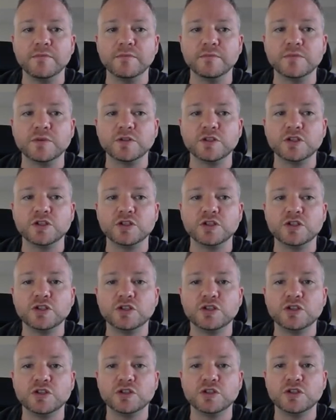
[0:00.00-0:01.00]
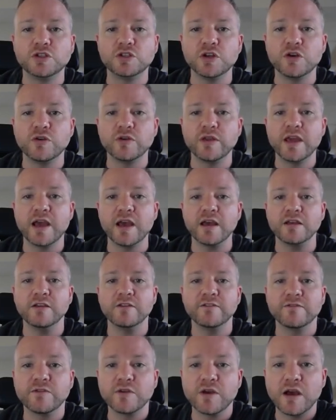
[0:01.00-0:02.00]
So yeah,
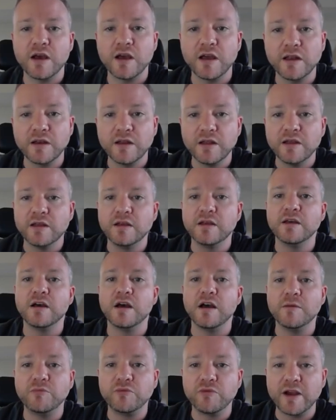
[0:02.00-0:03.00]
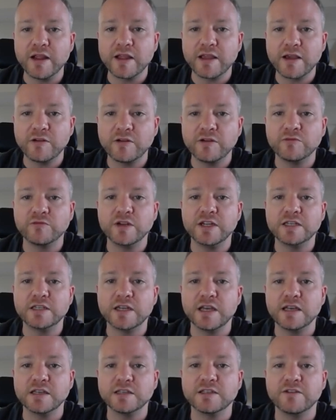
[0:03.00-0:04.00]
you've got a breakout and
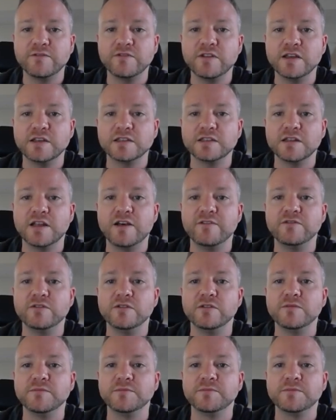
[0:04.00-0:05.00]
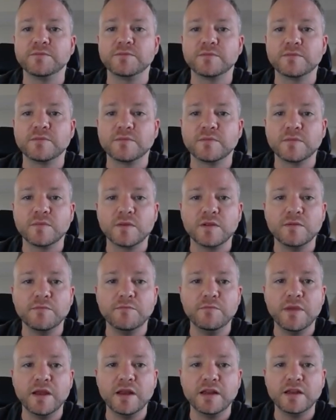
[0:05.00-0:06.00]
retest of this level,
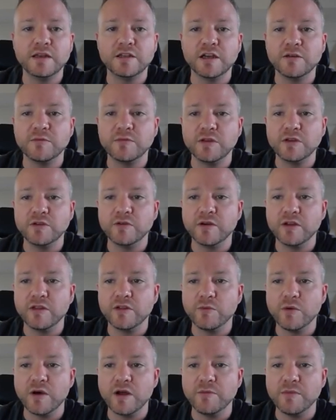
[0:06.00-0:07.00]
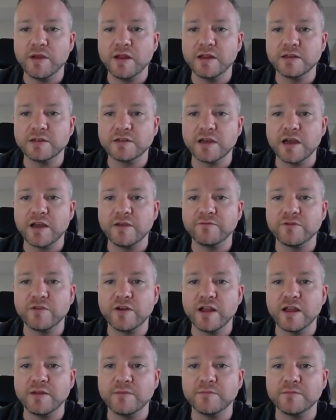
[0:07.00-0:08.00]
mini W on the 1 minute time
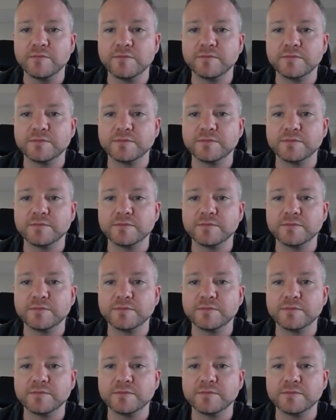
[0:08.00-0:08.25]
frame,